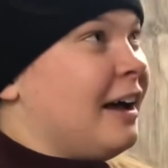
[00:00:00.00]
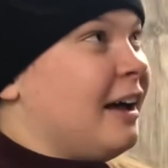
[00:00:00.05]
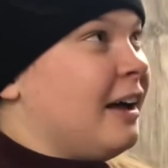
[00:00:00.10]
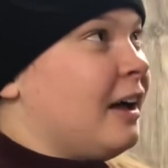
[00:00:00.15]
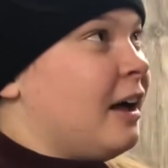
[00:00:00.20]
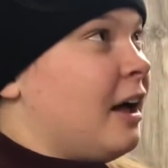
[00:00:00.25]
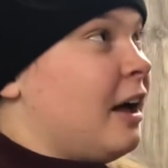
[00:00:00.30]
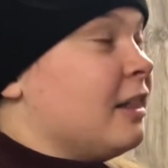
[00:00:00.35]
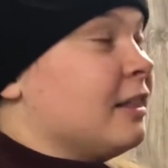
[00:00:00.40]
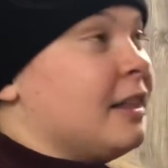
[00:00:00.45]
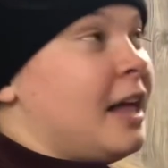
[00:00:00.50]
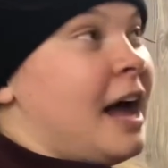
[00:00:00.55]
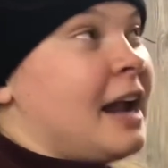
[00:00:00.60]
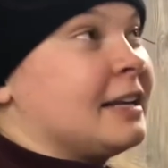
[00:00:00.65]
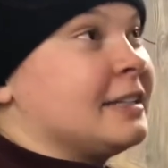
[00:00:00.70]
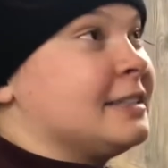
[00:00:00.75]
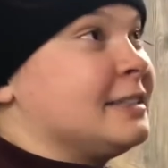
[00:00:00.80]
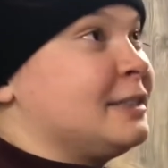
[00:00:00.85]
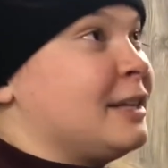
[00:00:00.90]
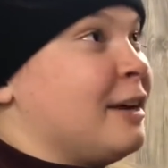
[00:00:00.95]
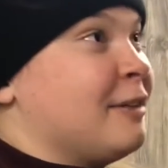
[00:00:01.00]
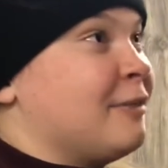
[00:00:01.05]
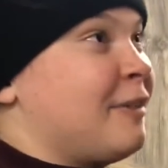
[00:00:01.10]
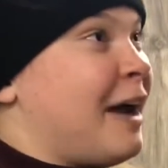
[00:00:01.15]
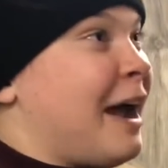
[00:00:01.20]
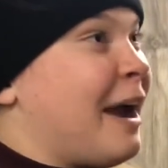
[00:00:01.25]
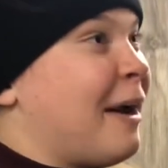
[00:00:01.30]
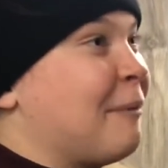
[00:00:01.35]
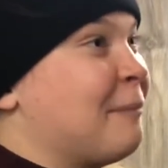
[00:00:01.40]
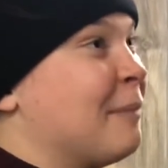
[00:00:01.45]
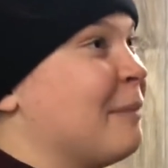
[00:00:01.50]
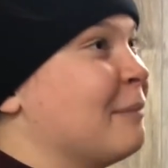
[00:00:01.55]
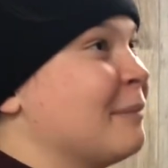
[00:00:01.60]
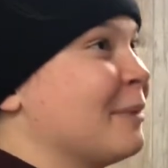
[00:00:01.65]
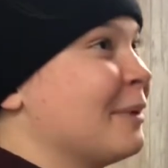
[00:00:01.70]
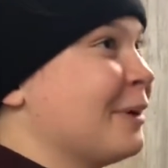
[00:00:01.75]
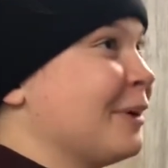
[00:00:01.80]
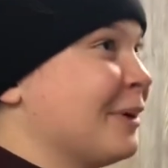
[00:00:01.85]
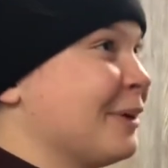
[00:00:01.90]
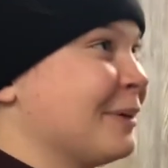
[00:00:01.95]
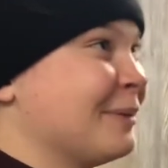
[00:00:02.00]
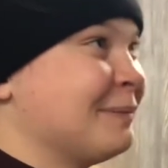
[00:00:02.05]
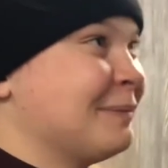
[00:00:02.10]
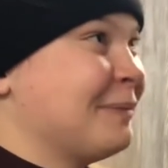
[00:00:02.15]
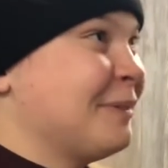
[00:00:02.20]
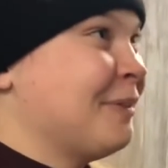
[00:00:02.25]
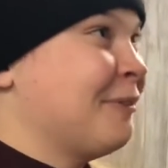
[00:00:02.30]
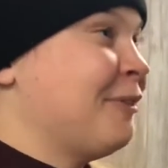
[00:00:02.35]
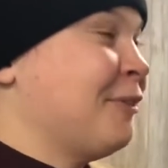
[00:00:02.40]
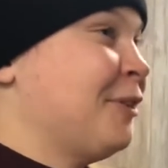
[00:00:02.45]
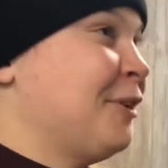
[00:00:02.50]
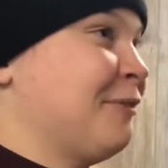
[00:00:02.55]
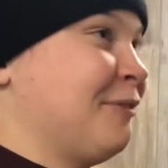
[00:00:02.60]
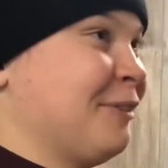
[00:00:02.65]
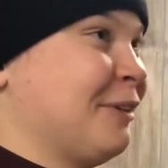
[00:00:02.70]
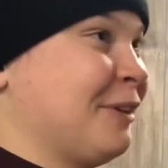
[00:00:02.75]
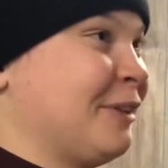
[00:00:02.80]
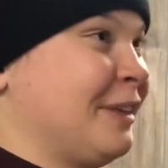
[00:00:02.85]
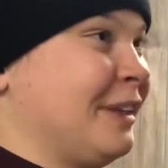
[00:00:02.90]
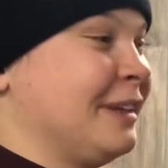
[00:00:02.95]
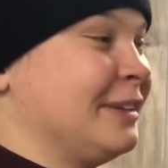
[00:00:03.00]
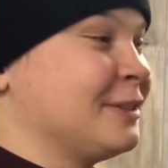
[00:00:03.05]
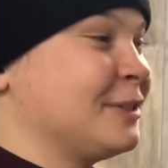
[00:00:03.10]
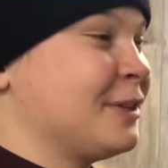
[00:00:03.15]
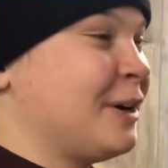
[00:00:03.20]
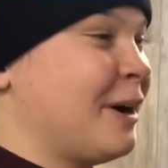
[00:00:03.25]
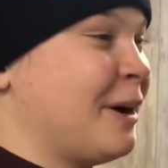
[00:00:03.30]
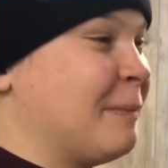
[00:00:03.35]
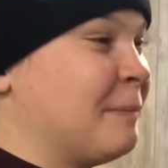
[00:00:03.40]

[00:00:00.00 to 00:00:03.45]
A lot of stuff. I remember a few different things.